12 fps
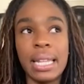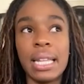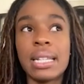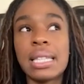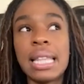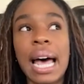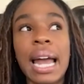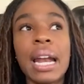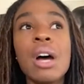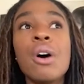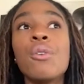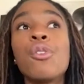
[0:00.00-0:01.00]
this, that
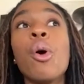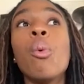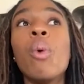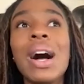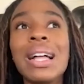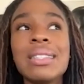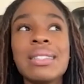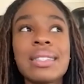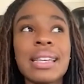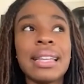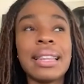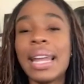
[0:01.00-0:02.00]
for once
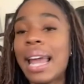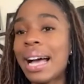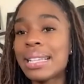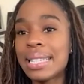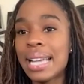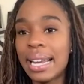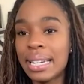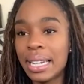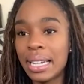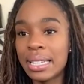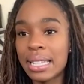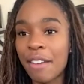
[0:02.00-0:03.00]
in the last 10
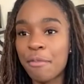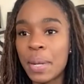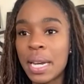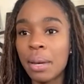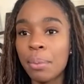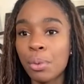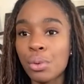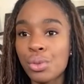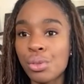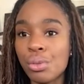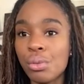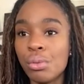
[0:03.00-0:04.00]
years, I've been able
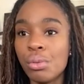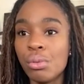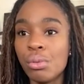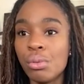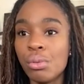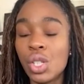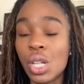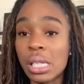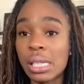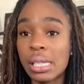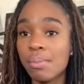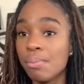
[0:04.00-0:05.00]
to
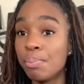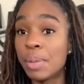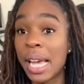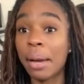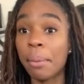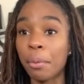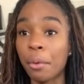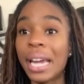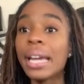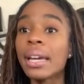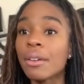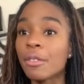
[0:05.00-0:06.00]
just take a
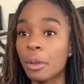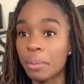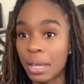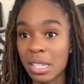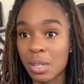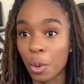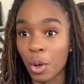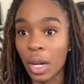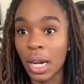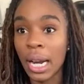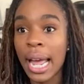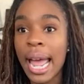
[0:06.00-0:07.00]
break from the sport.
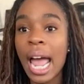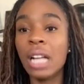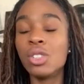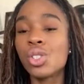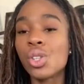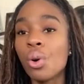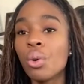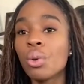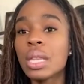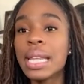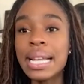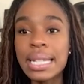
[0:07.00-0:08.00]
And so
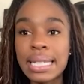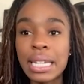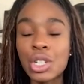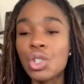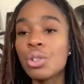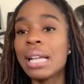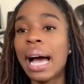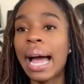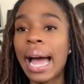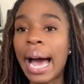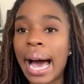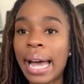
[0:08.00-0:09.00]
issues that
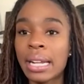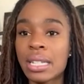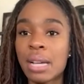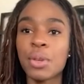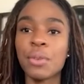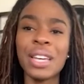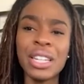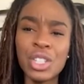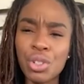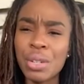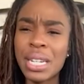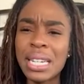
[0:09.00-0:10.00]
I had in terms of
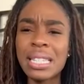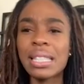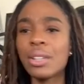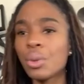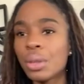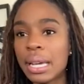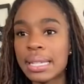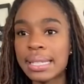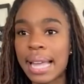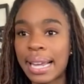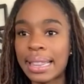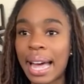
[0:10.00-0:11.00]
injuries, little things
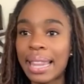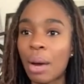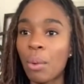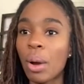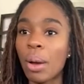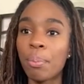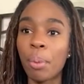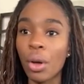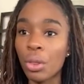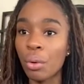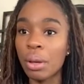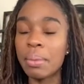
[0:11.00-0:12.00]
like that, that were
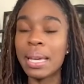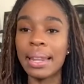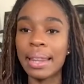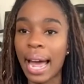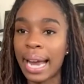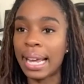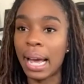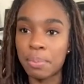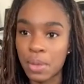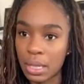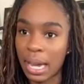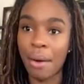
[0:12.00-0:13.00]
bothering me and that I kept
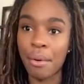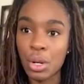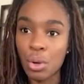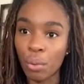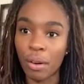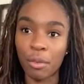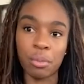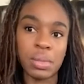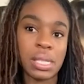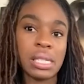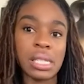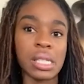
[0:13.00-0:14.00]
carrying over from
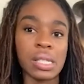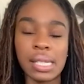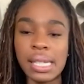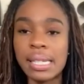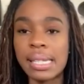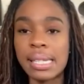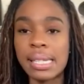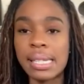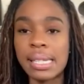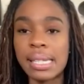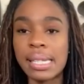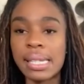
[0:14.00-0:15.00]
season to season.
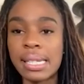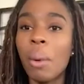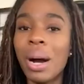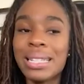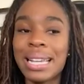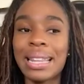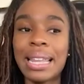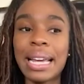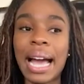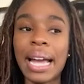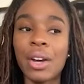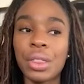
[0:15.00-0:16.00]
And for once, I
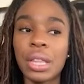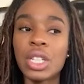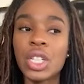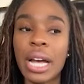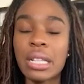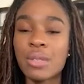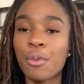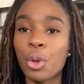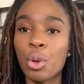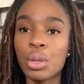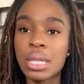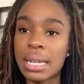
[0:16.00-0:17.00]
think I got the chance for
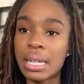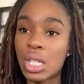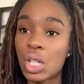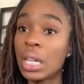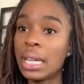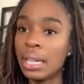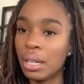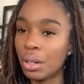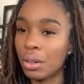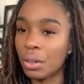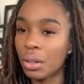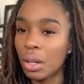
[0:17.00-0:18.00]
those things to
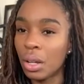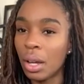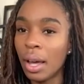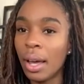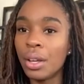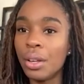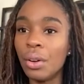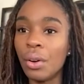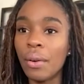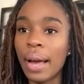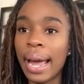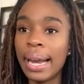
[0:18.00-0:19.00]
heal, you know,
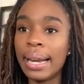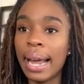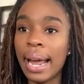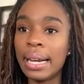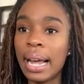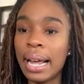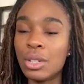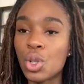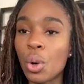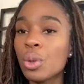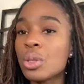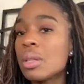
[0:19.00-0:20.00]
and
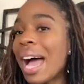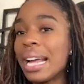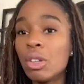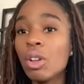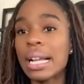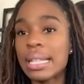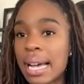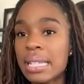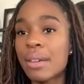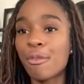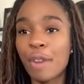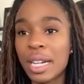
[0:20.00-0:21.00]
so I look at it as a
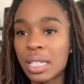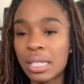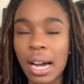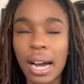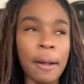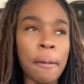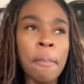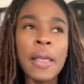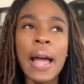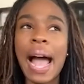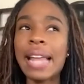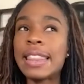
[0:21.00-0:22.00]
fresh start.
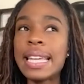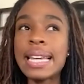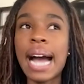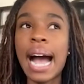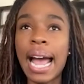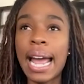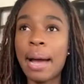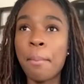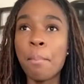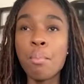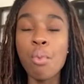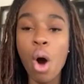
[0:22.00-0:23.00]
I think I am
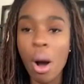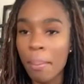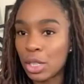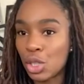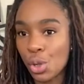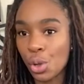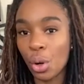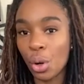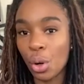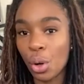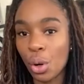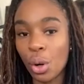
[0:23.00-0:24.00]
more
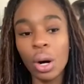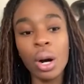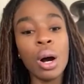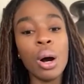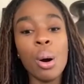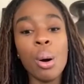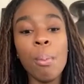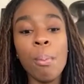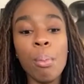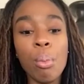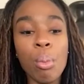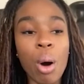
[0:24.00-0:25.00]
mature, more